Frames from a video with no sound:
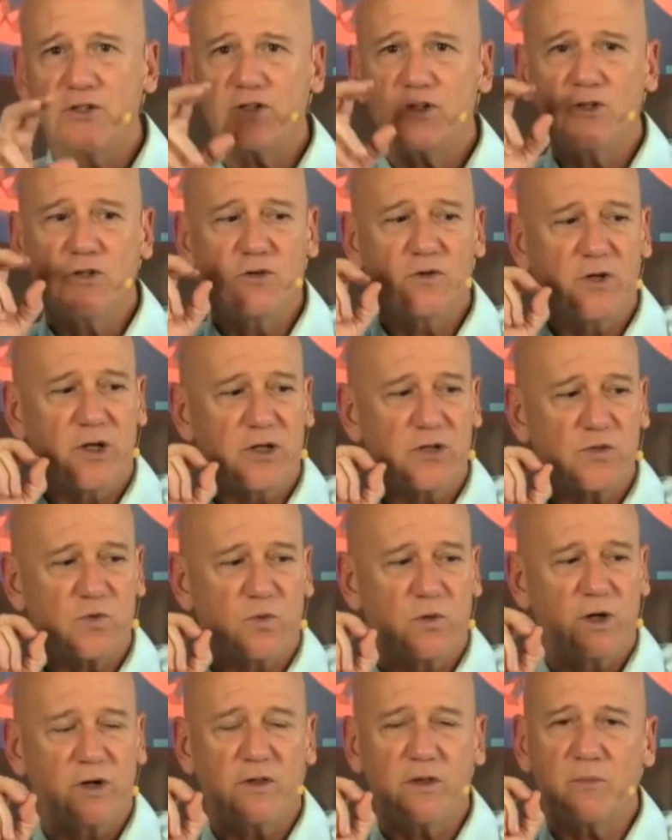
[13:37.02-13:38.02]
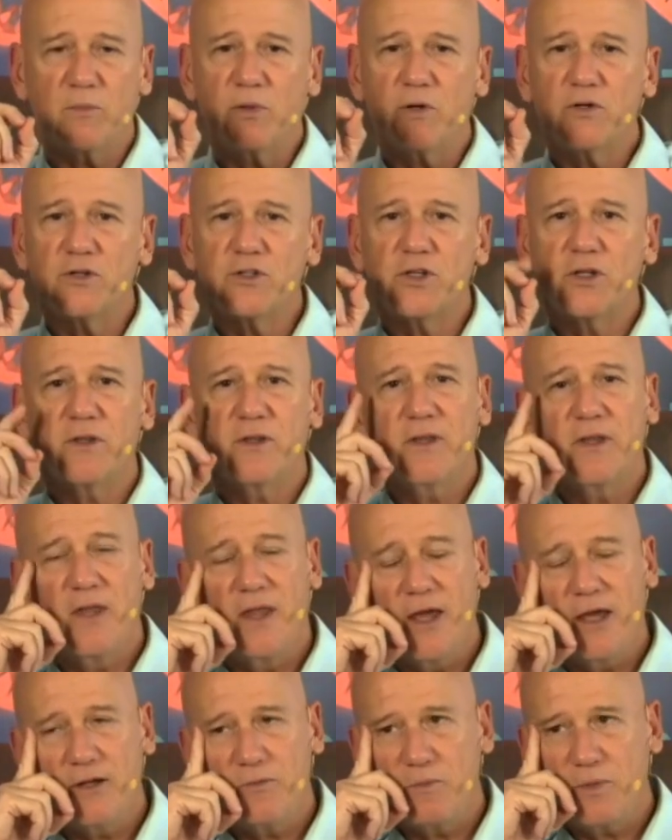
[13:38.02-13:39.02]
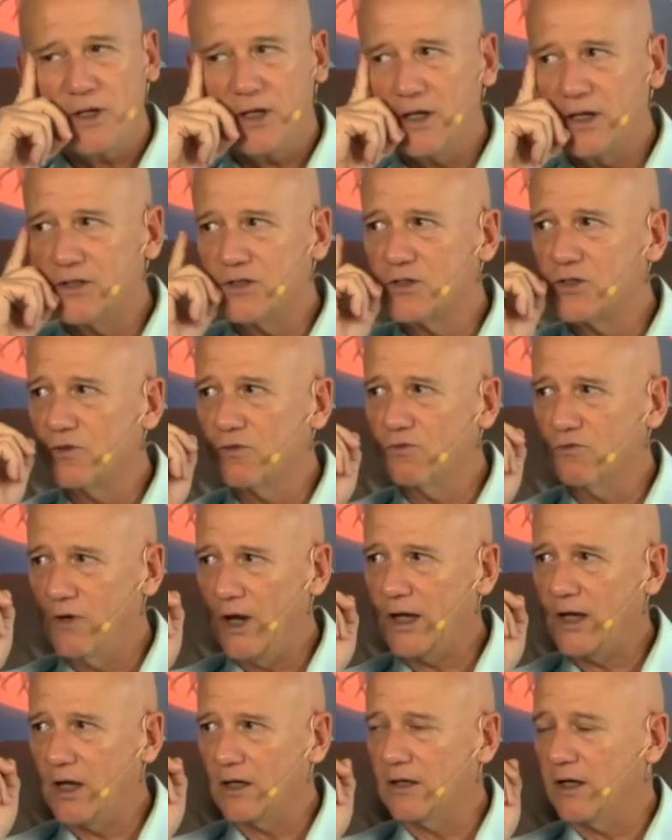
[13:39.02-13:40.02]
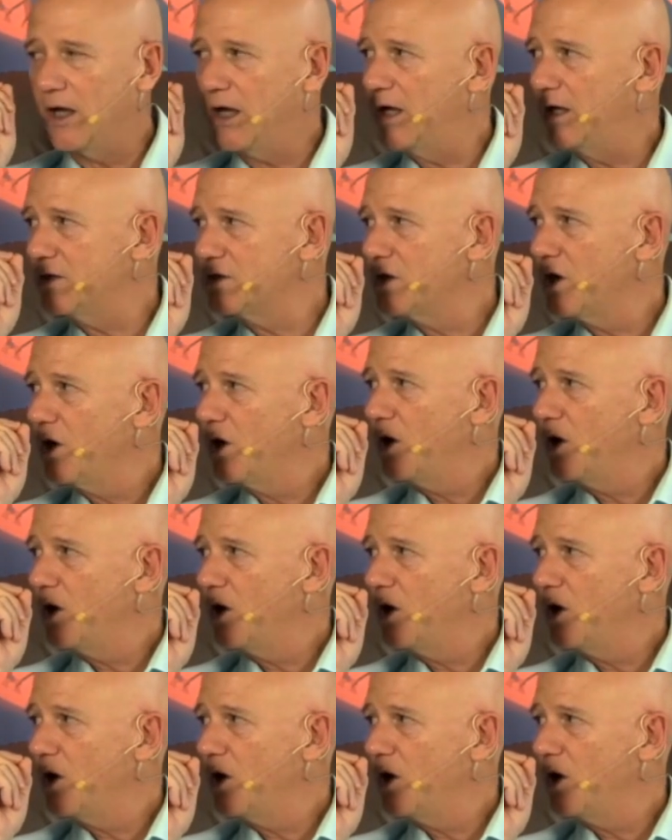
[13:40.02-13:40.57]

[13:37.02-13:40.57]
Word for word: two is where the person then begins to recognize